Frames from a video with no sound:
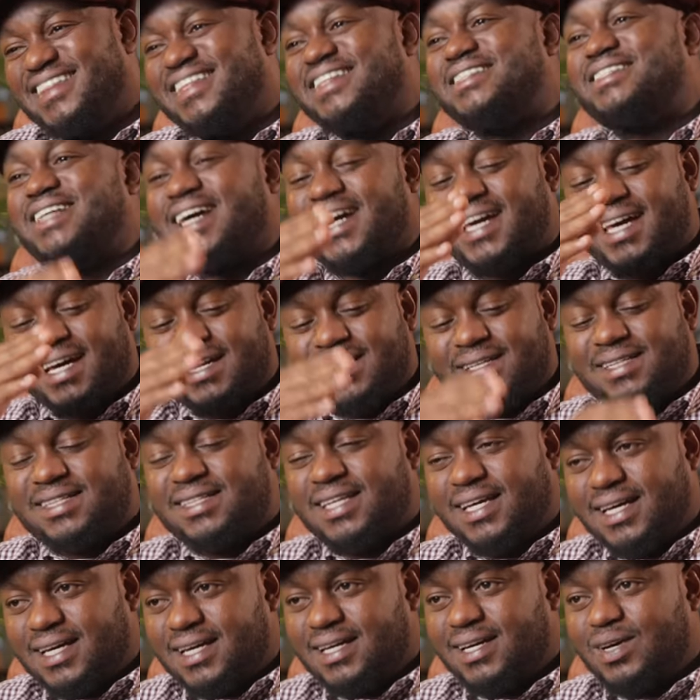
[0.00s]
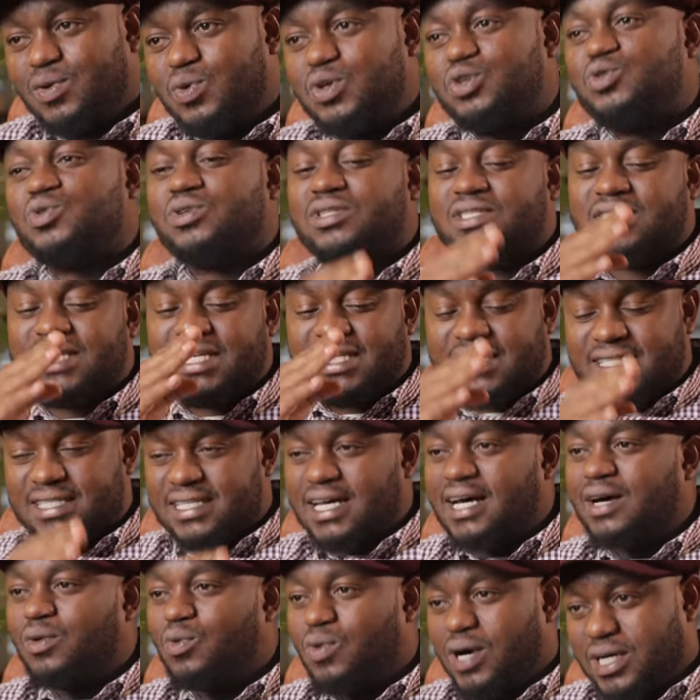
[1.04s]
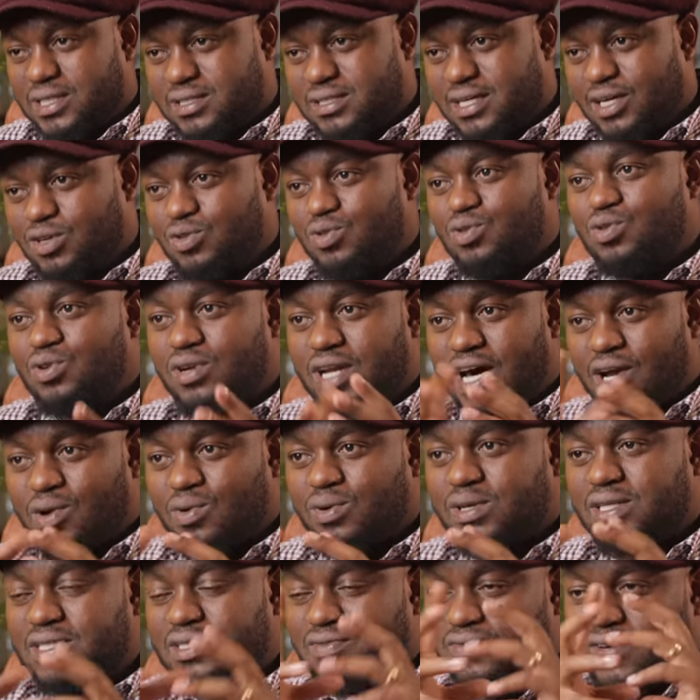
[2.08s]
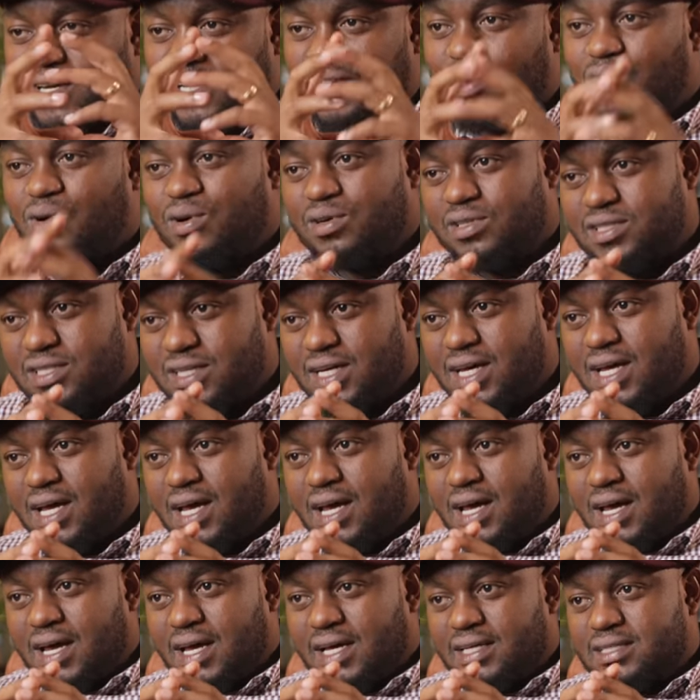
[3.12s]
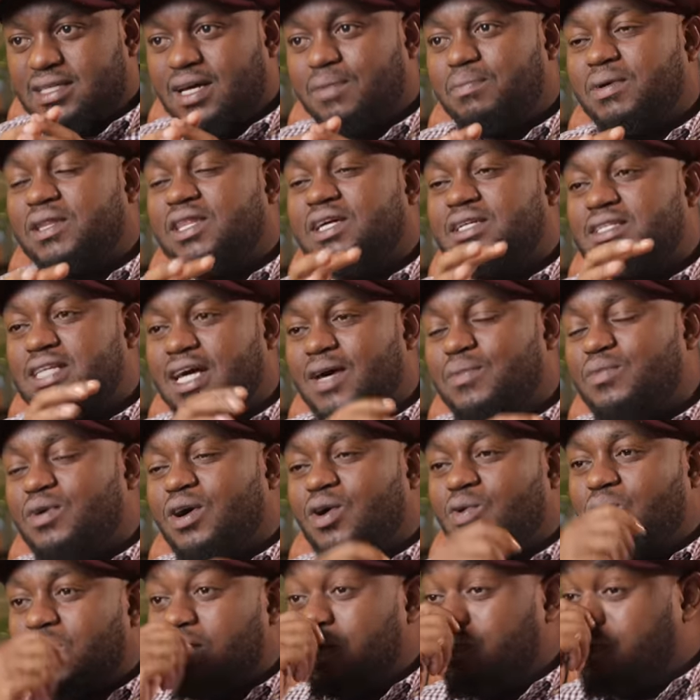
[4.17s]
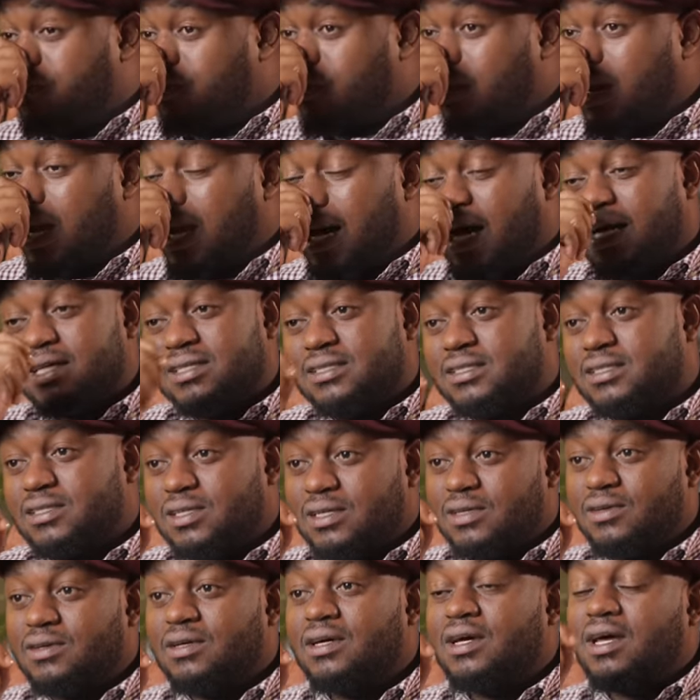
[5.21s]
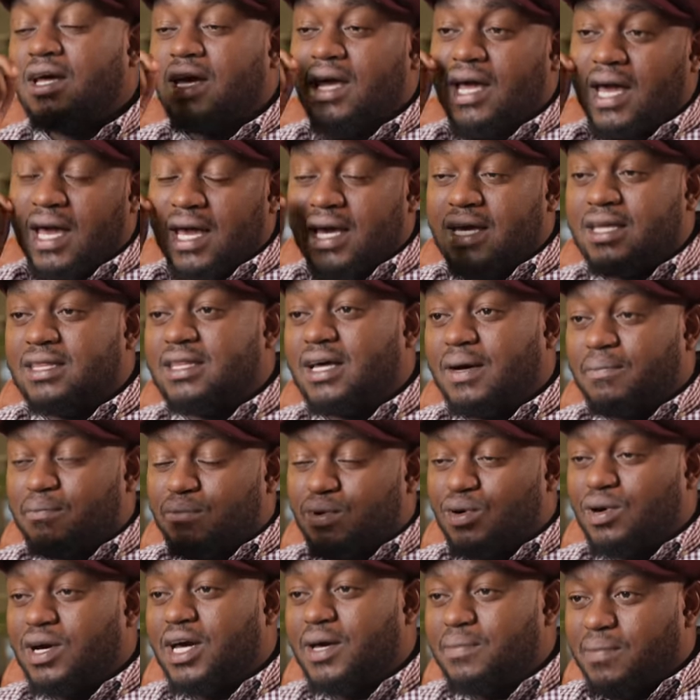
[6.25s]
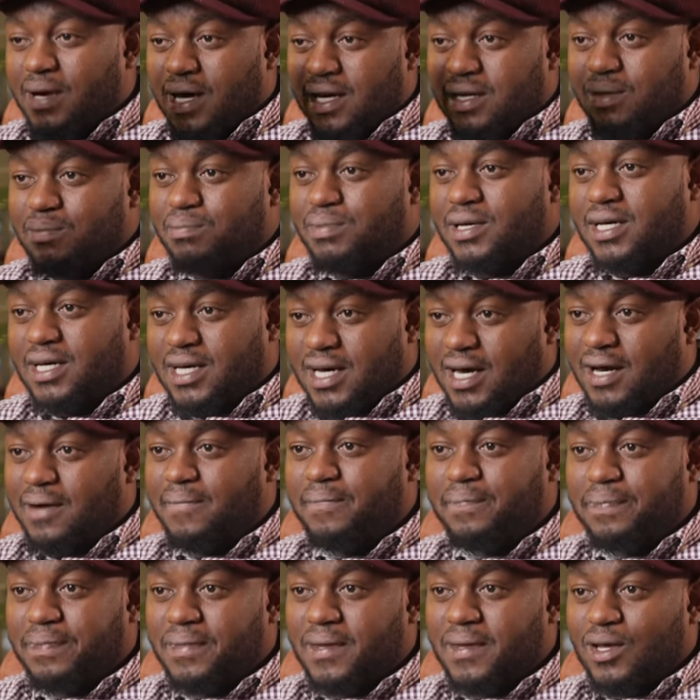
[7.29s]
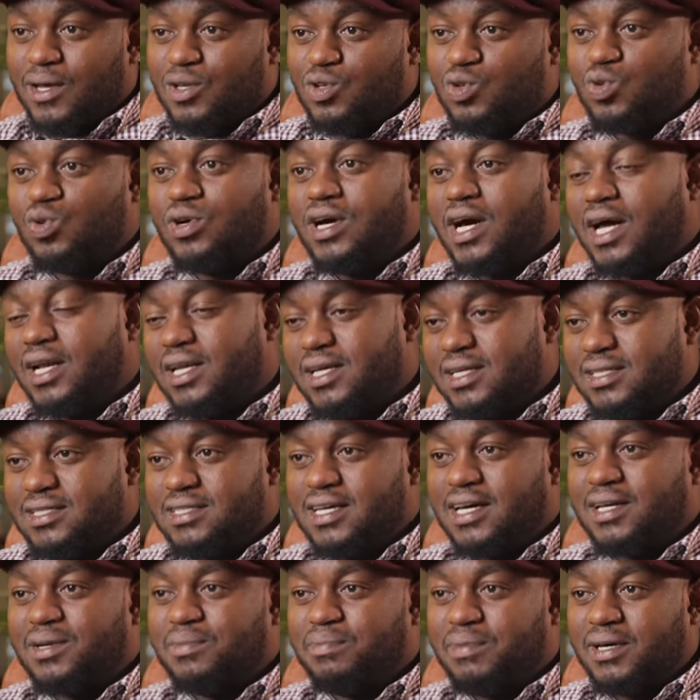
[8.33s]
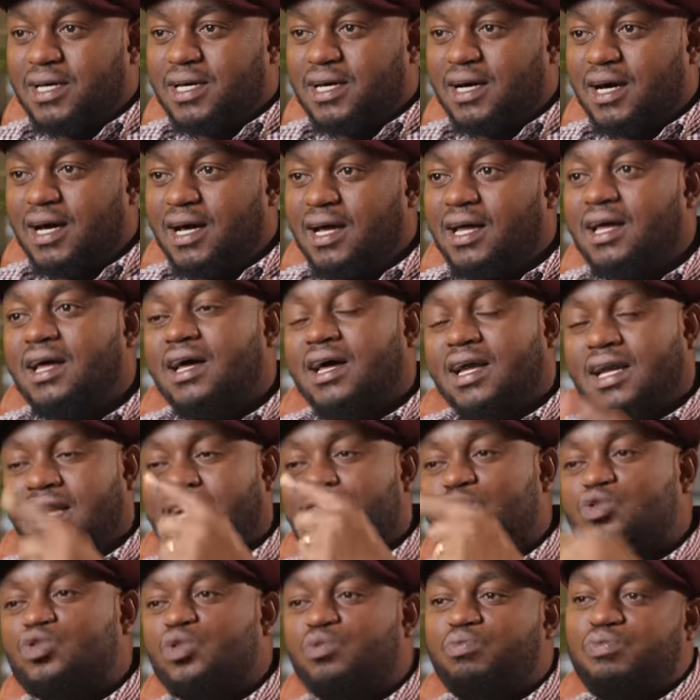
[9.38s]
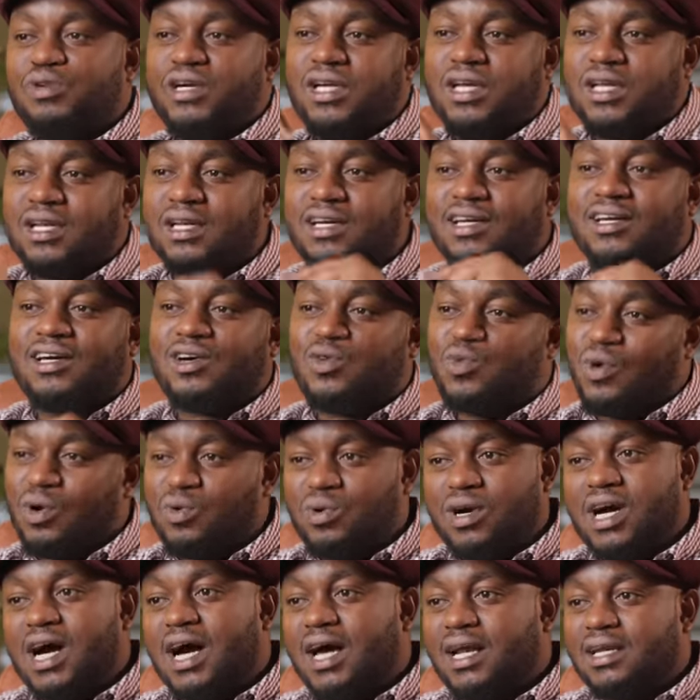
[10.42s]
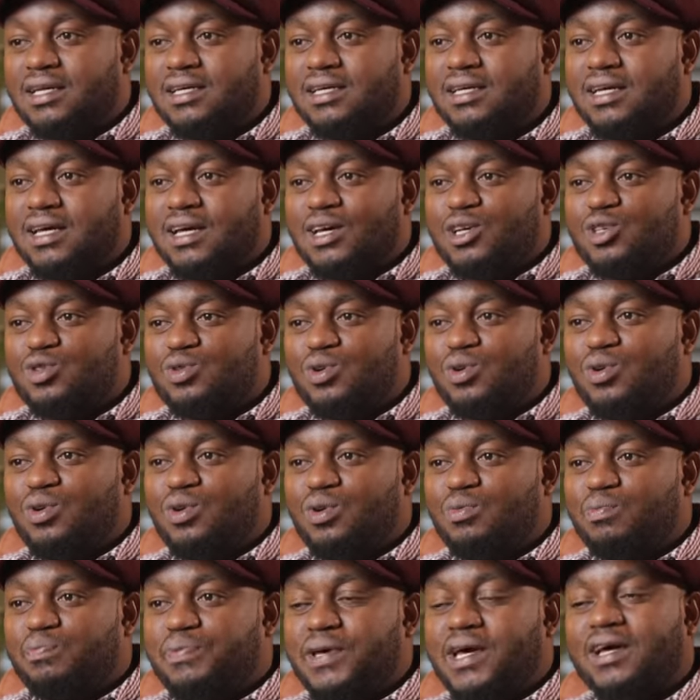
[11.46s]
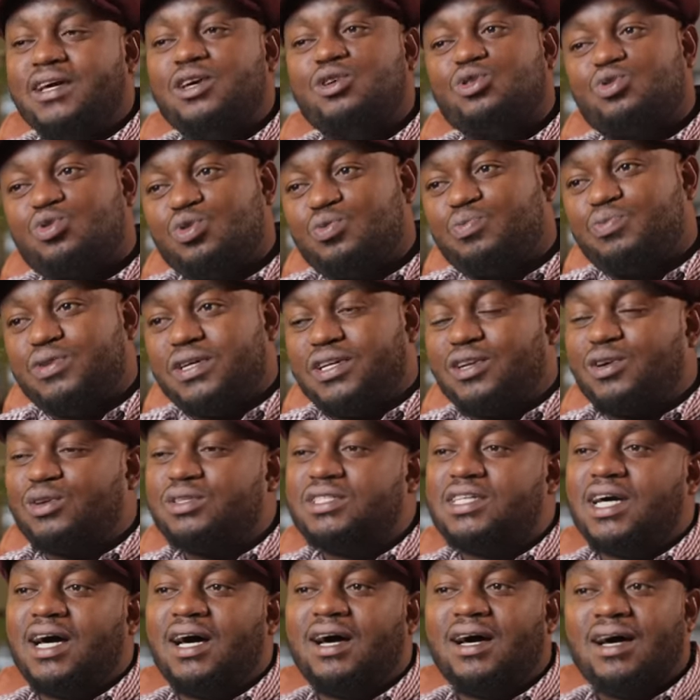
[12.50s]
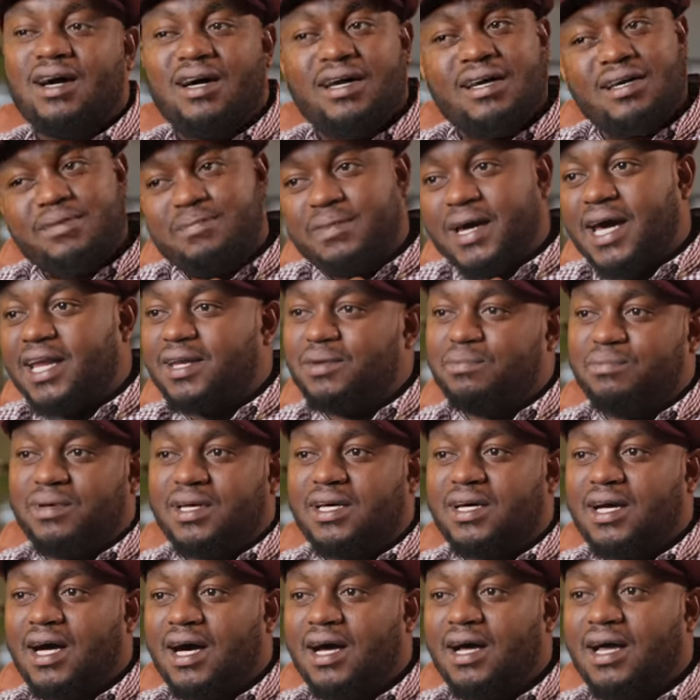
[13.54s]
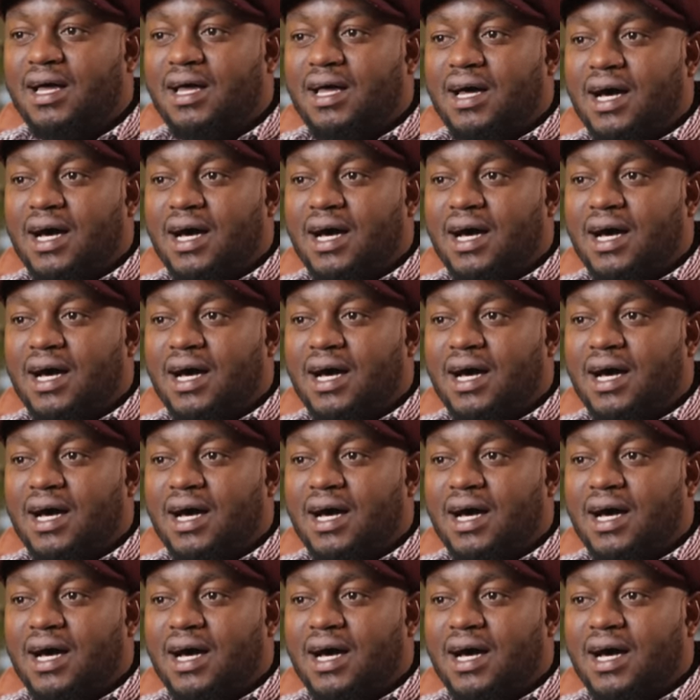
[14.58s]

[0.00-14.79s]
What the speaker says: The second thing, which was the worst, and you know Narok is very hot, is that by the time you are going for lunch, either mboga imeharibika, jugali hezi haribika, na supu ililiki kwa ugali. So pia hiyo supu inaonja imeharibika.